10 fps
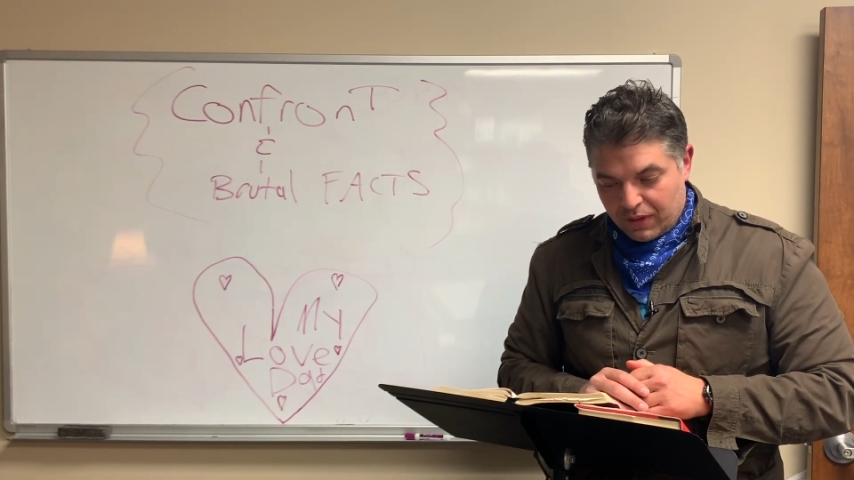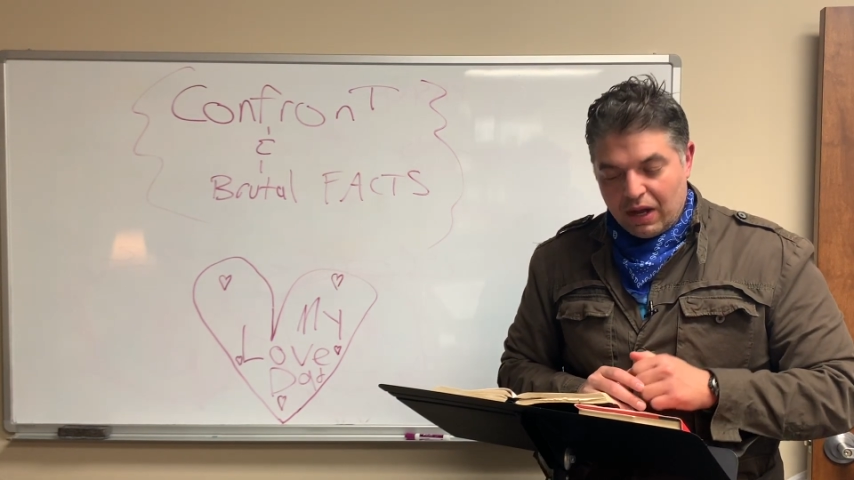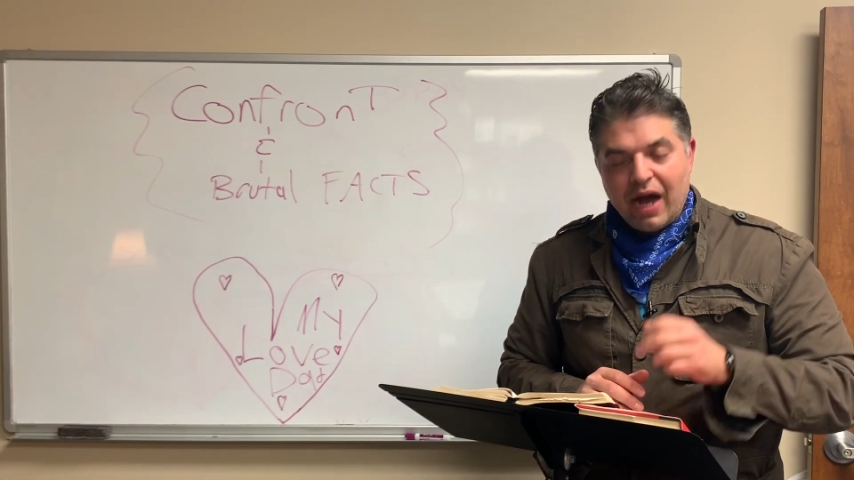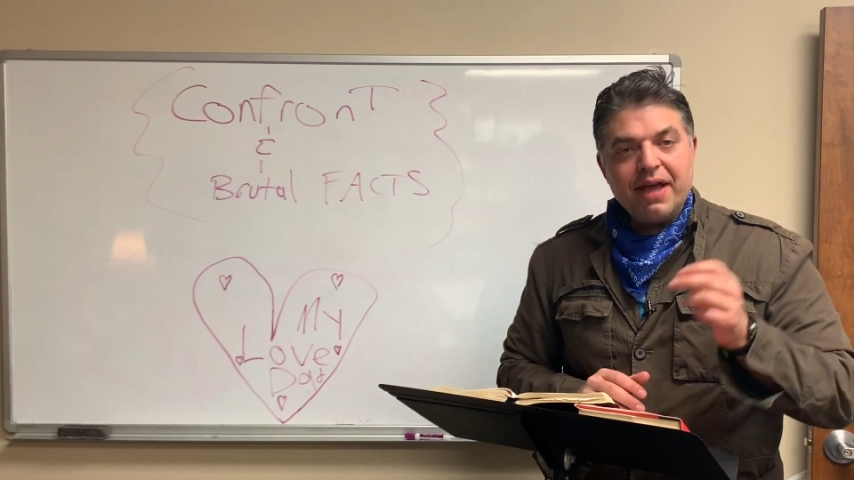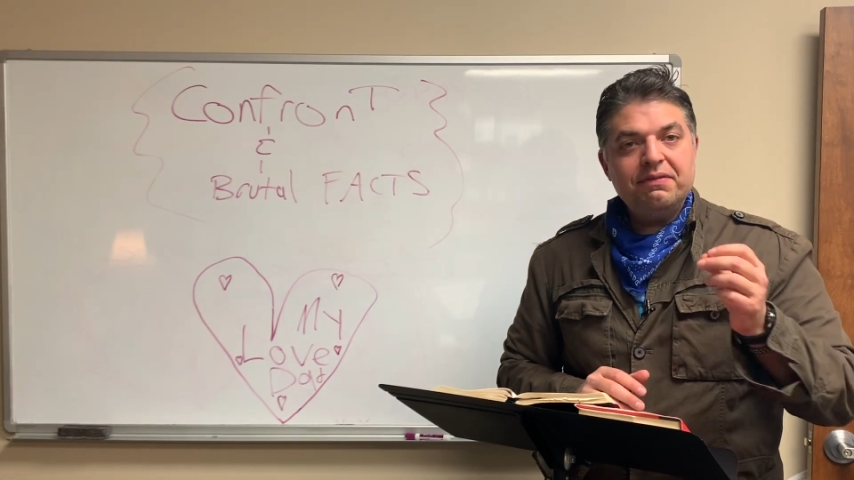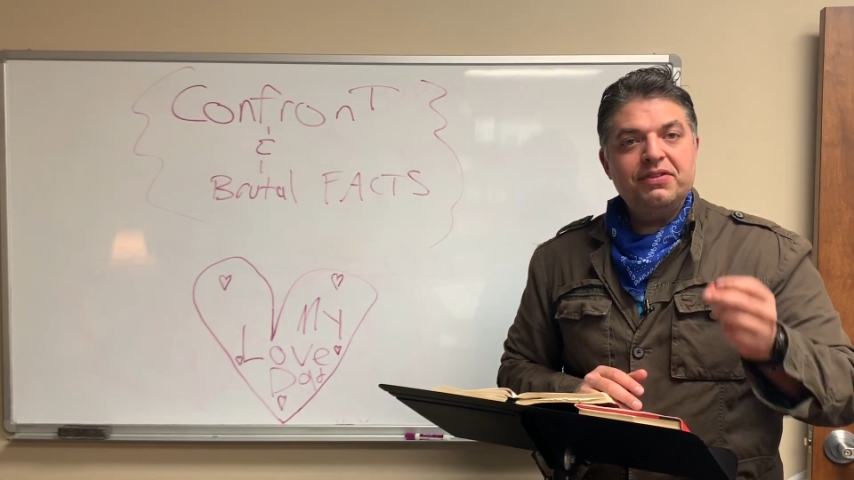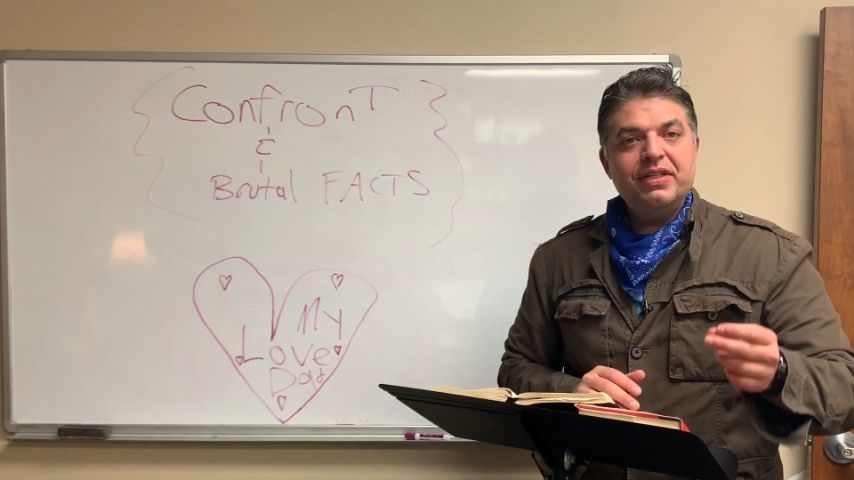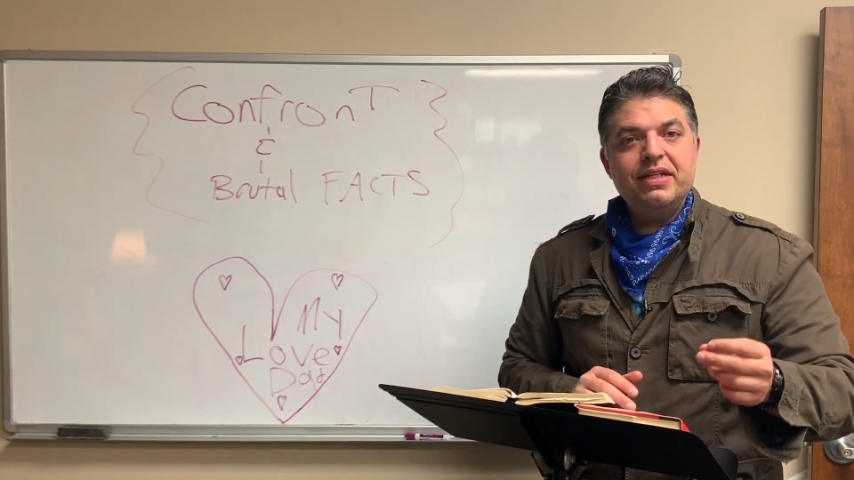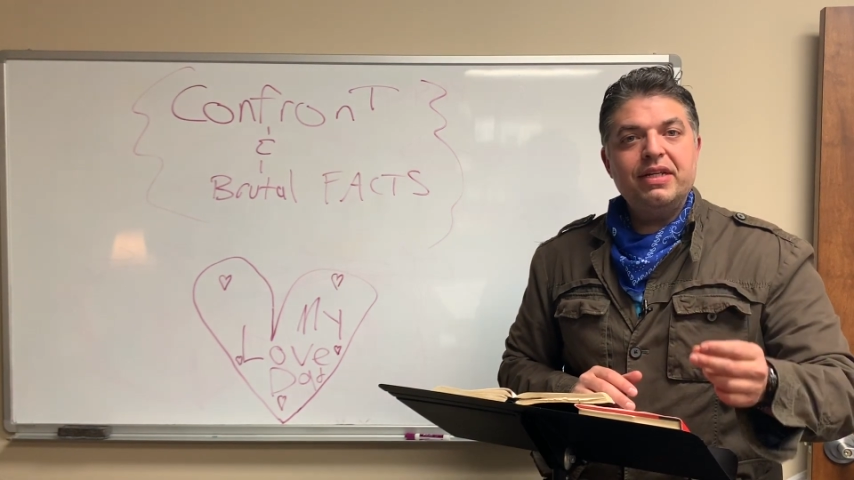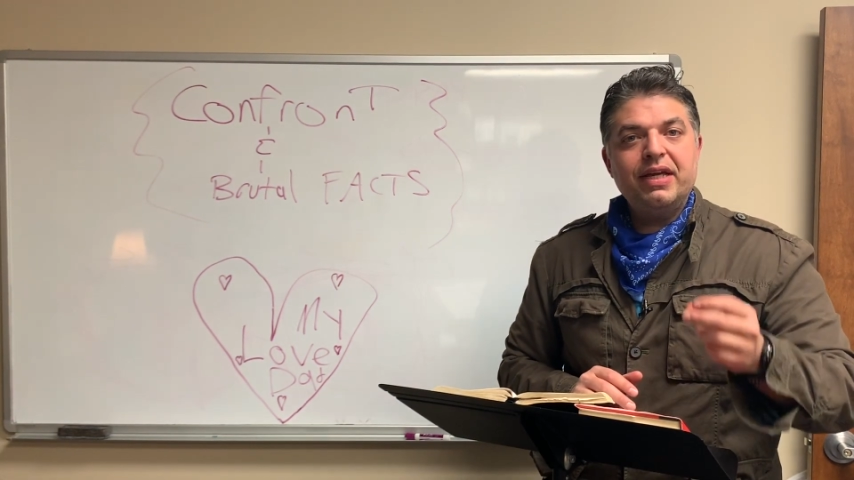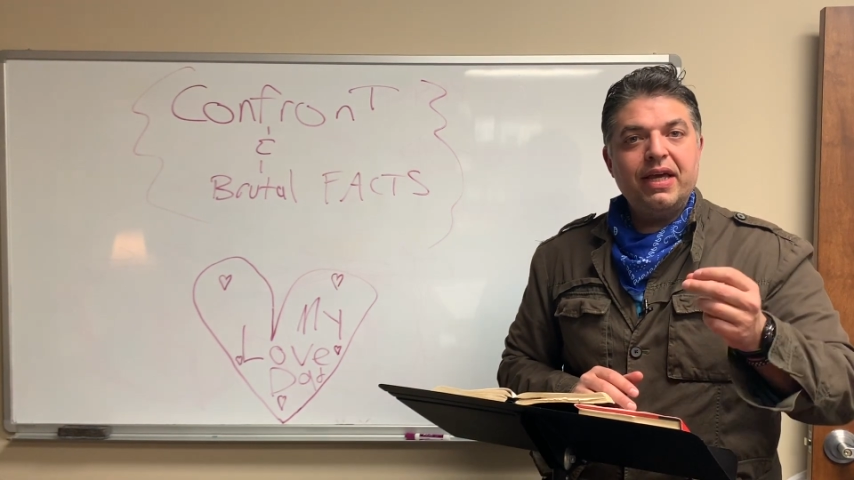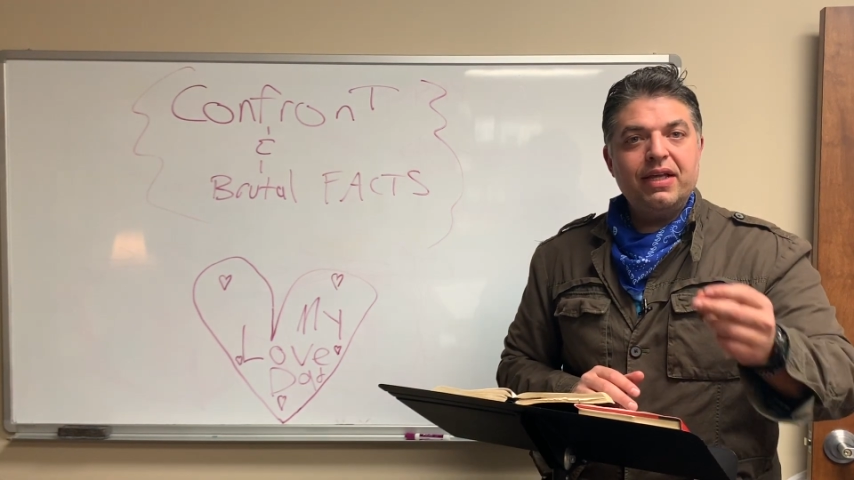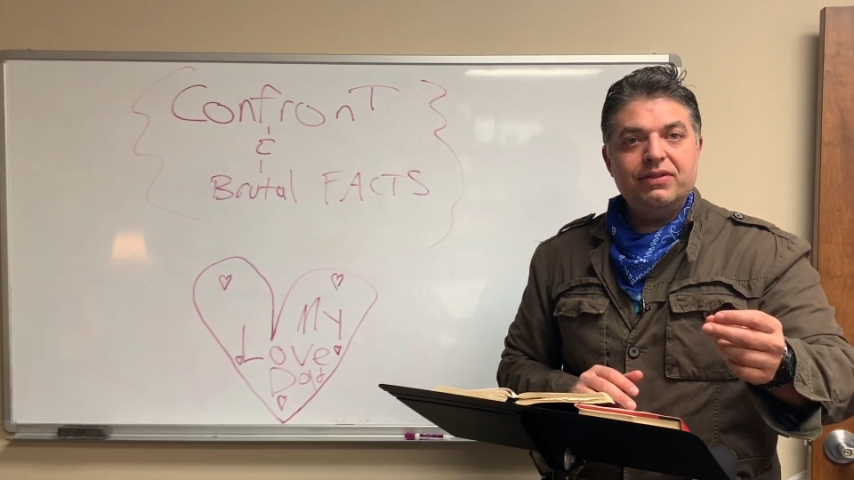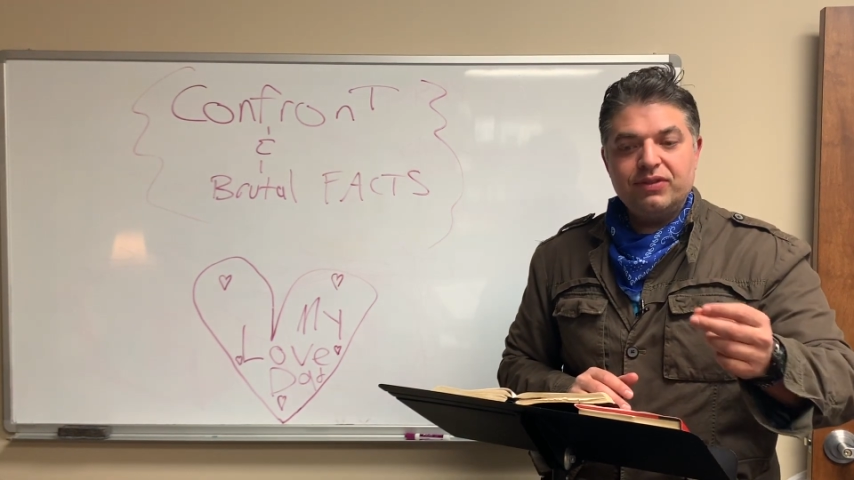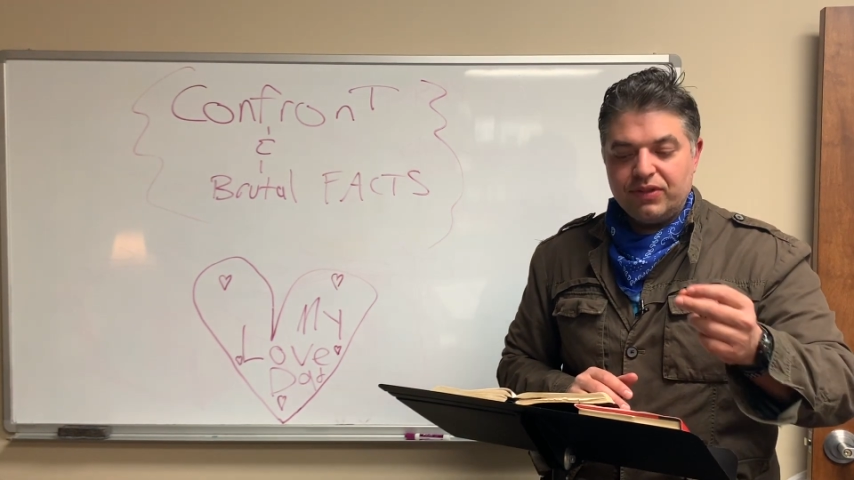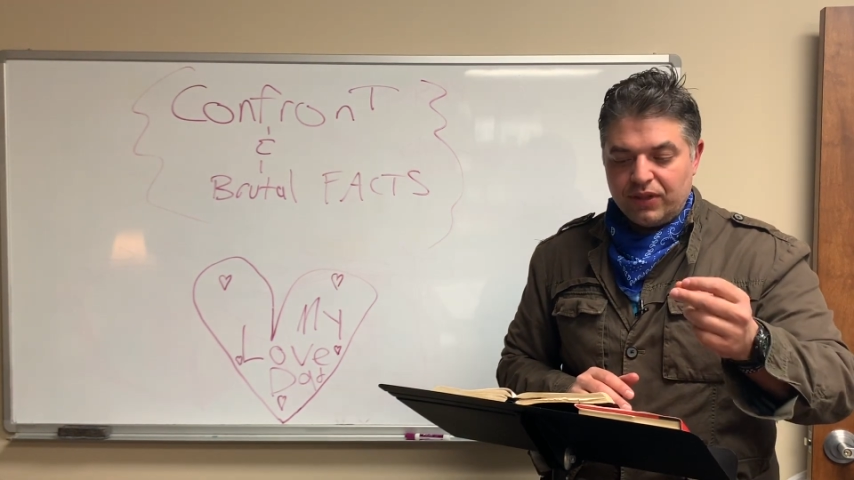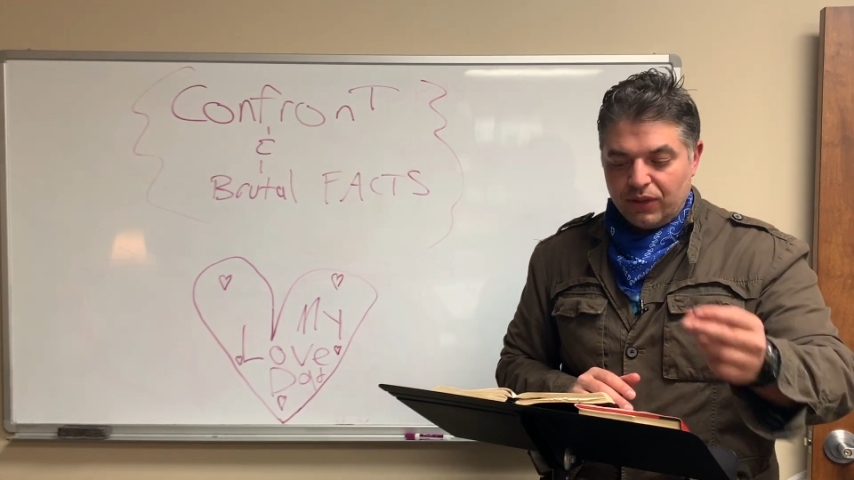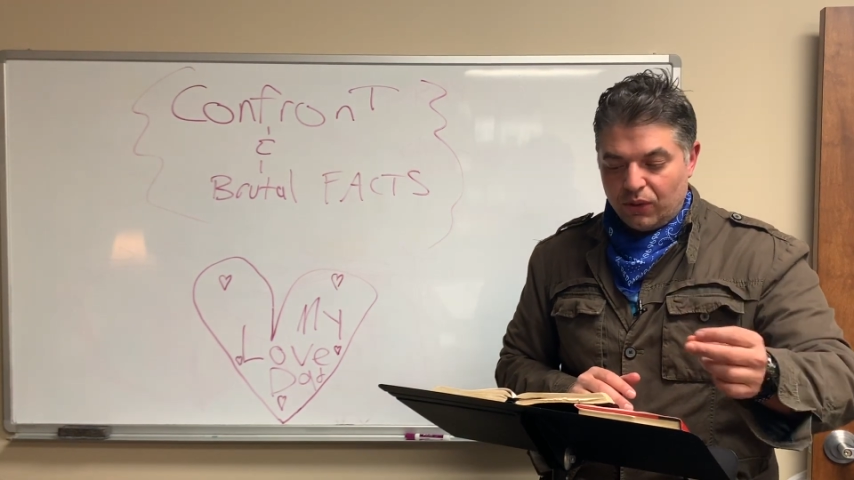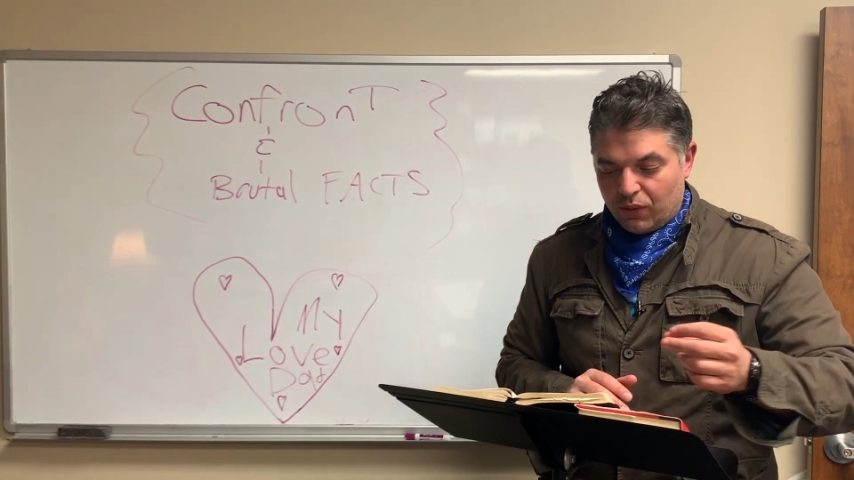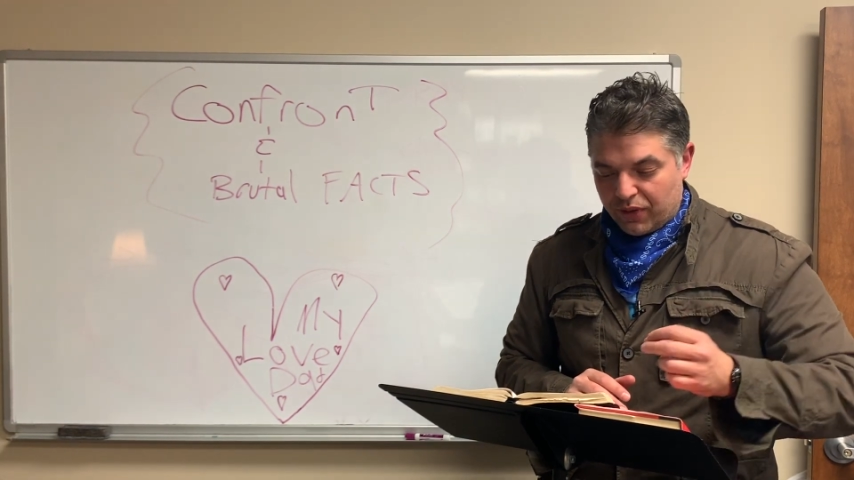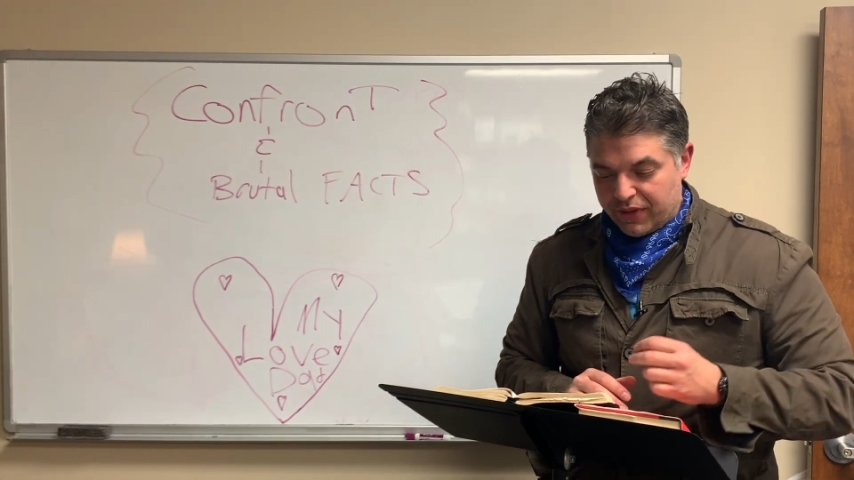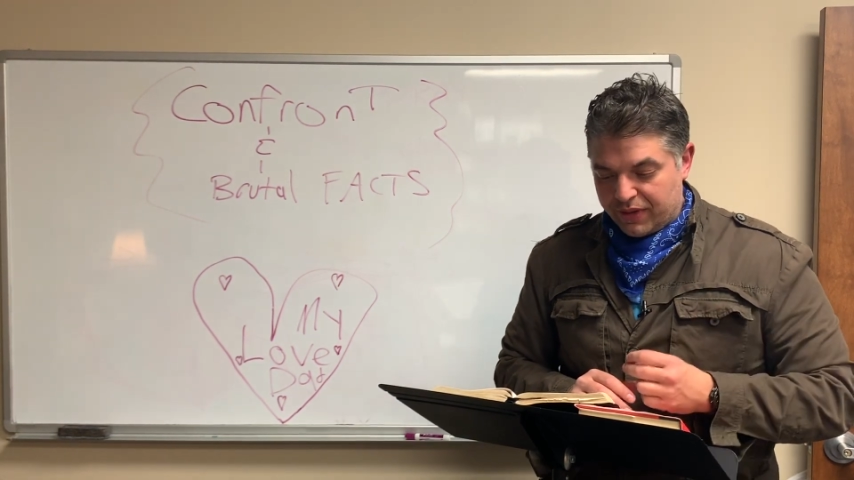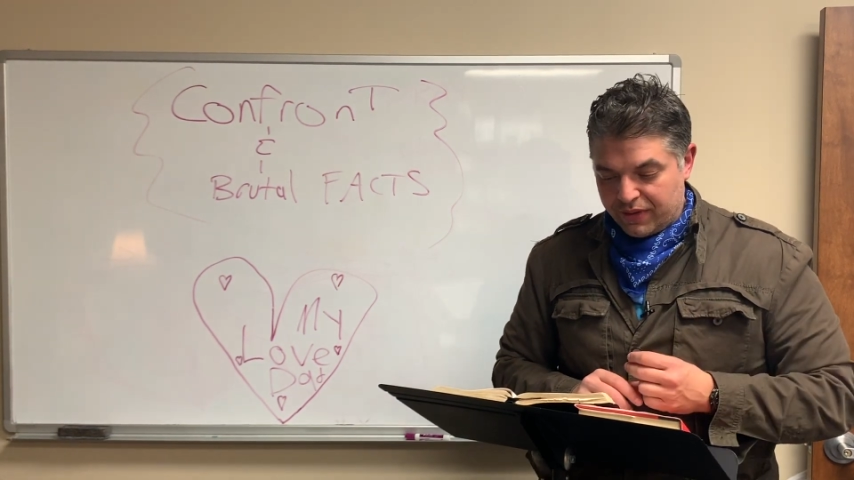I have sinned against the Lord.